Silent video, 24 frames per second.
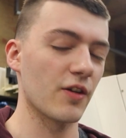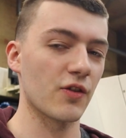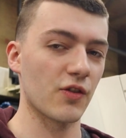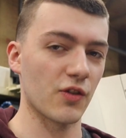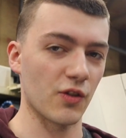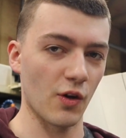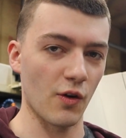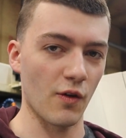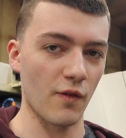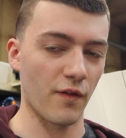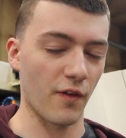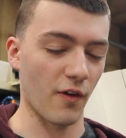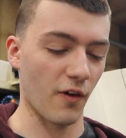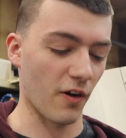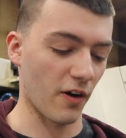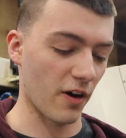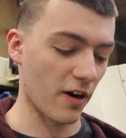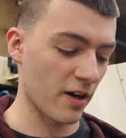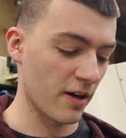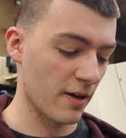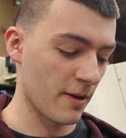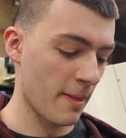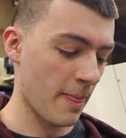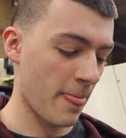so
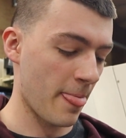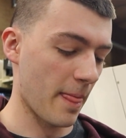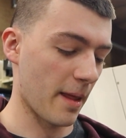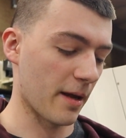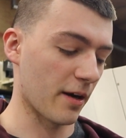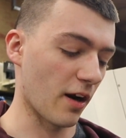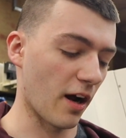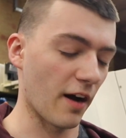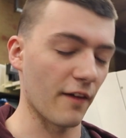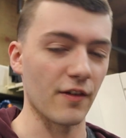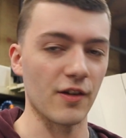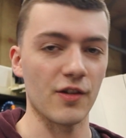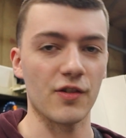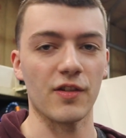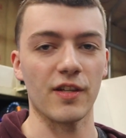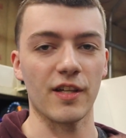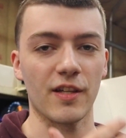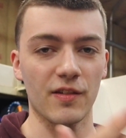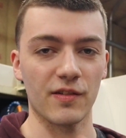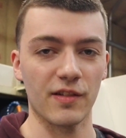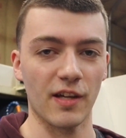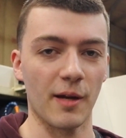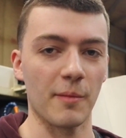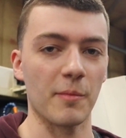far, and obviously
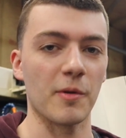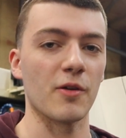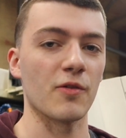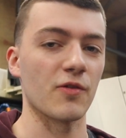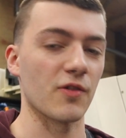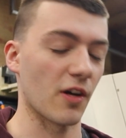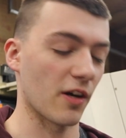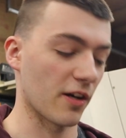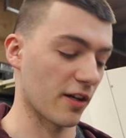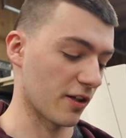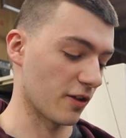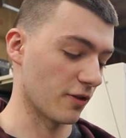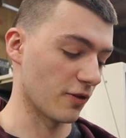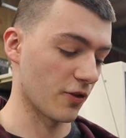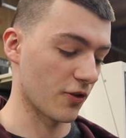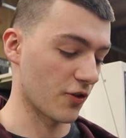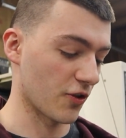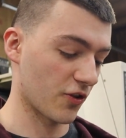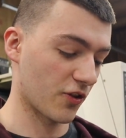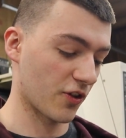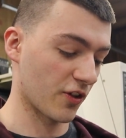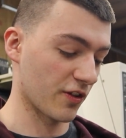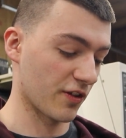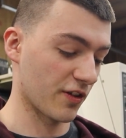as time goes on it'll
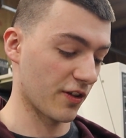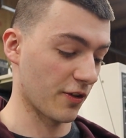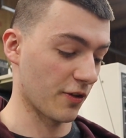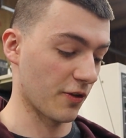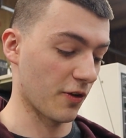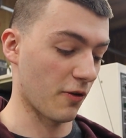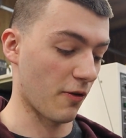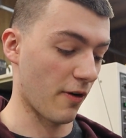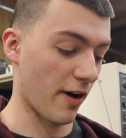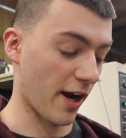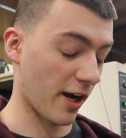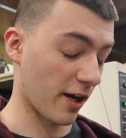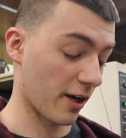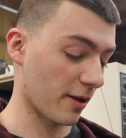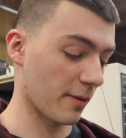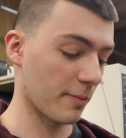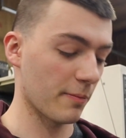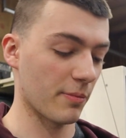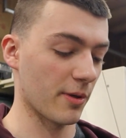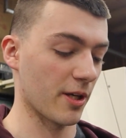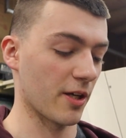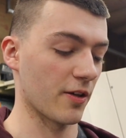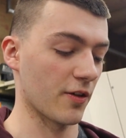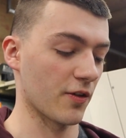just continue to rack up
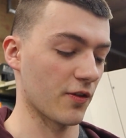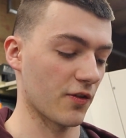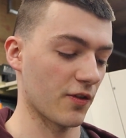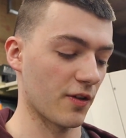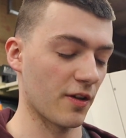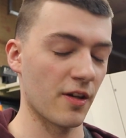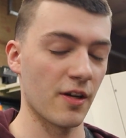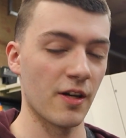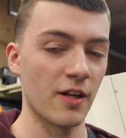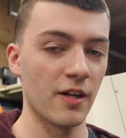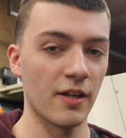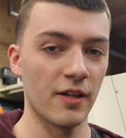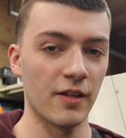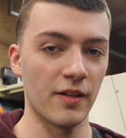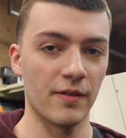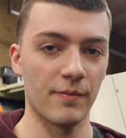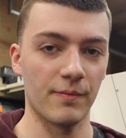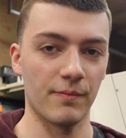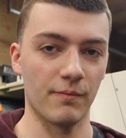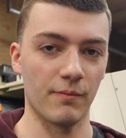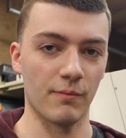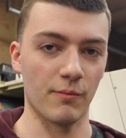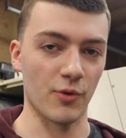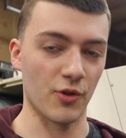because
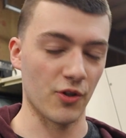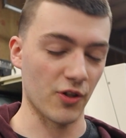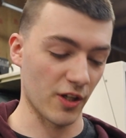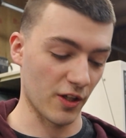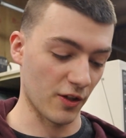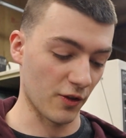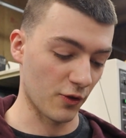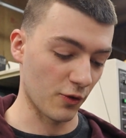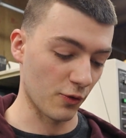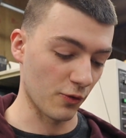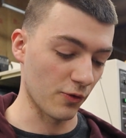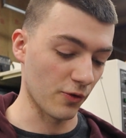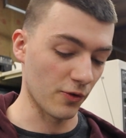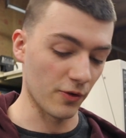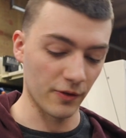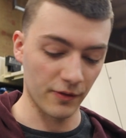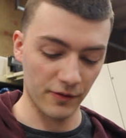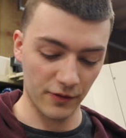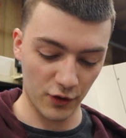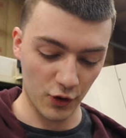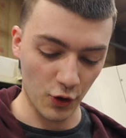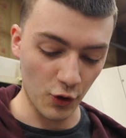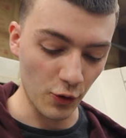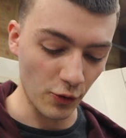machine
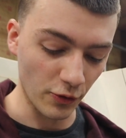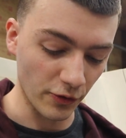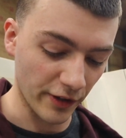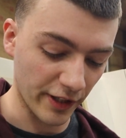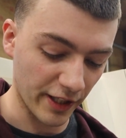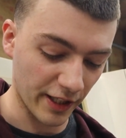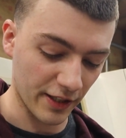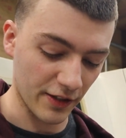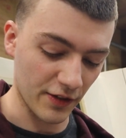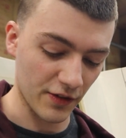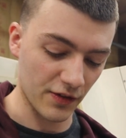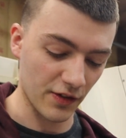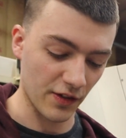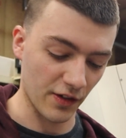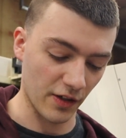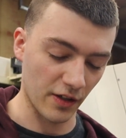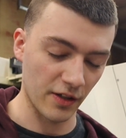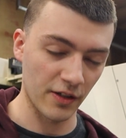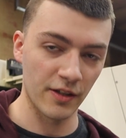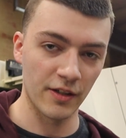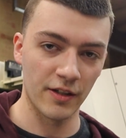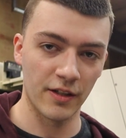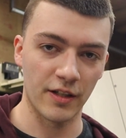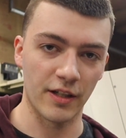tooling is
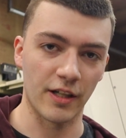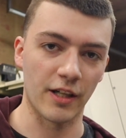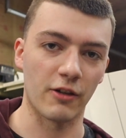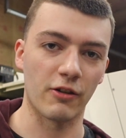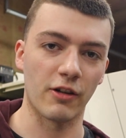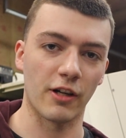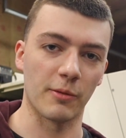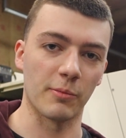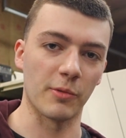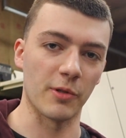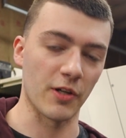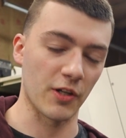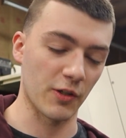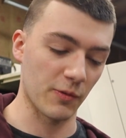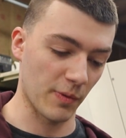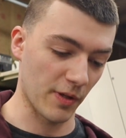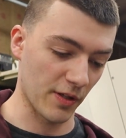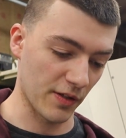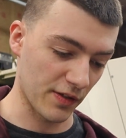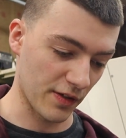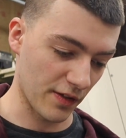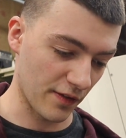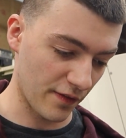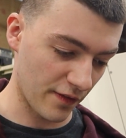incredibly
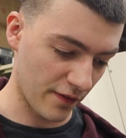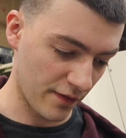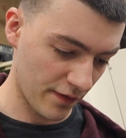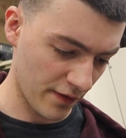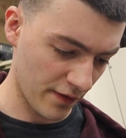expensive.